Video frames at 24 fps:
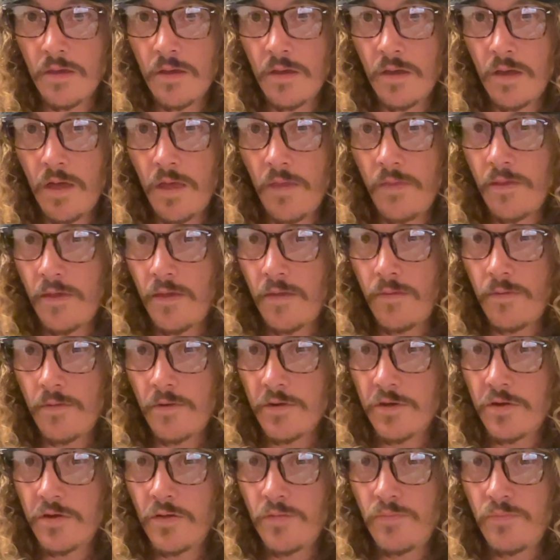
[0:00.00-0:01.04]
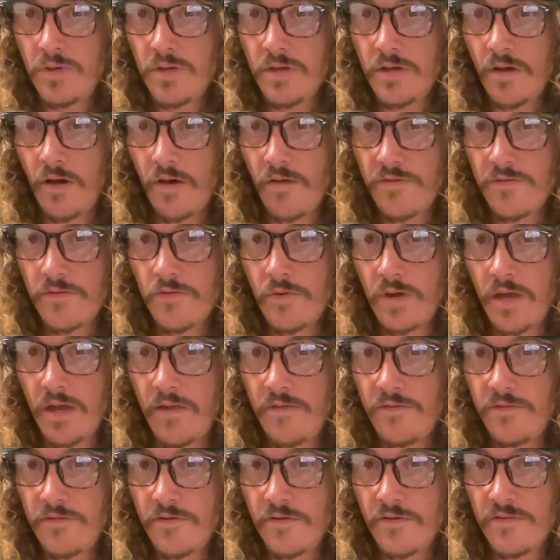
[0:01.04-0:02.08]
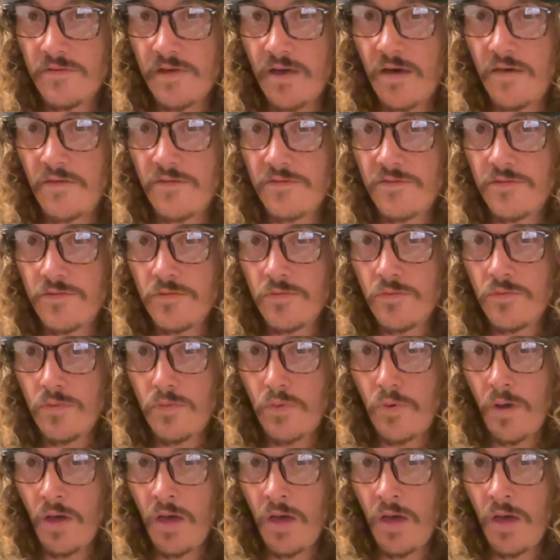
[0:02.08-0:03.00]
And then there could be also answers as to